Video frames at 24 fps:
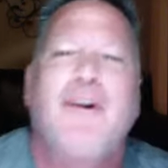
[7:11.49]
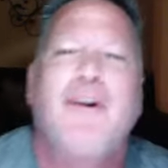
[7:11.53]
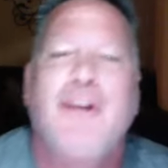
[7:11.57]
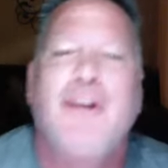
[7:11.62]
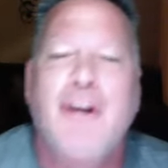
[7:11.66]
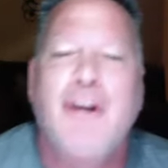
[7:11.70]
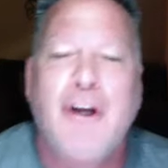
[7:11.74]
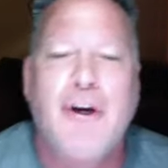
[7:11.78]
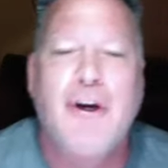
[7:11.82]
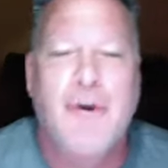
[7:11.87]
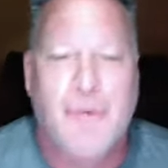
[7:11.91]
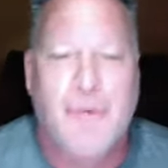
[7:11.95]
are
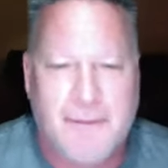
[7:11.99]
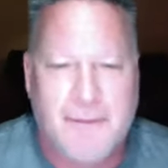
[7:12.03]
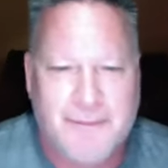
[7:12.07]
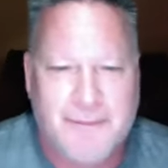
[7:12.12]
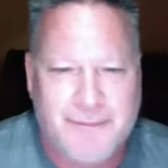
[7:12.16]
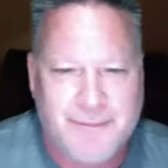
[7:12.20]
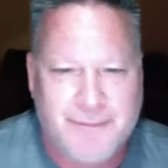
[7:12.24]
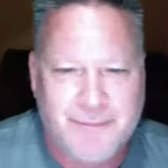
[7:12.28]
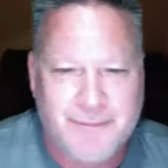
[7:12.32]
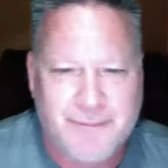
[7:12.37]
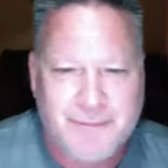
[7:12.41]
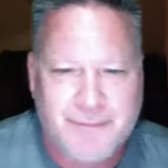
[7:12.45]
you.
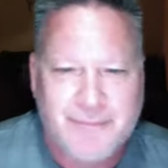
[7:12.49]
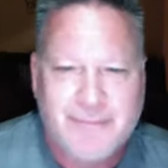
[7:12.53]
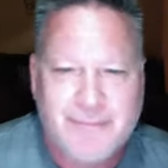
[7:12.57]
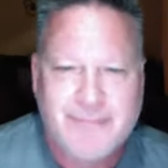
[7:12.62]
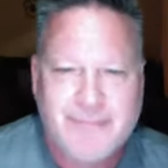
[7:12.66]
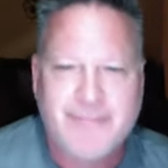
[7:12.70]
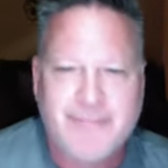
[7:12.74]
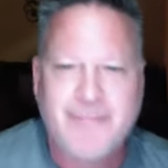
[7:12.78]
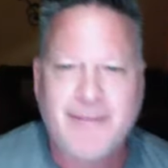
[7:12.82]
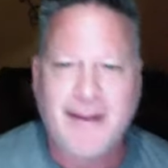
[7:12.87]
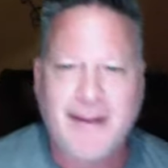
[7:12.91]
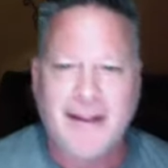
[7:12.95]

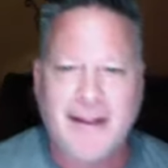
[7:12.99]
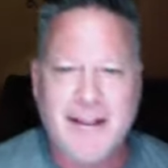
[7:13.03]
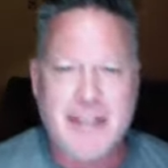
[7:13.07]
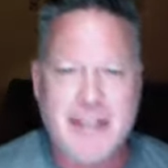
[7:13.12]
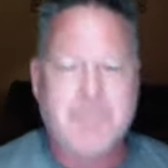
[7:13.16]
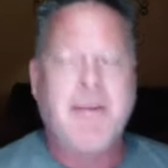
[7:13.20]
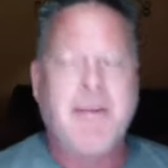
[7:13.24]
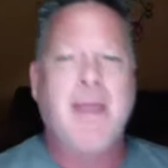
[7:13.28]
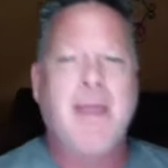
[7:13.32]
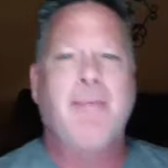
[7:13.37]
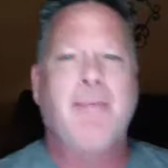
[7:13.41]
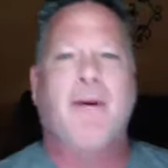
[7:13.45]
These
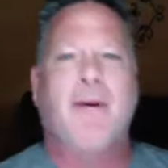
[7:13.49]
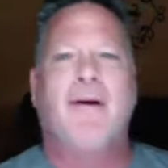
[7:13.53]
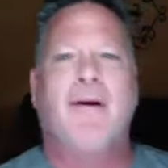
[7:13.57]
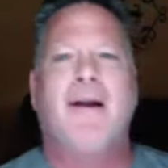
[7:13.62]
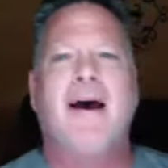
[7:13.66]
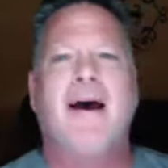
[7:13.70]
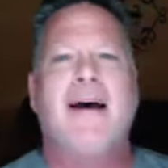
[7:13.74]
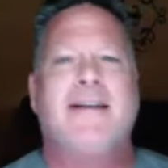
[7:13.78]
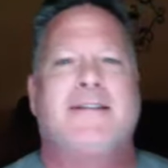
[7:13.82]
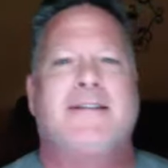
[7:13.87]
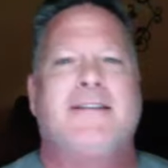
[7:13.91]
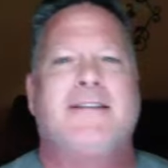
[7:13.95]
people are us.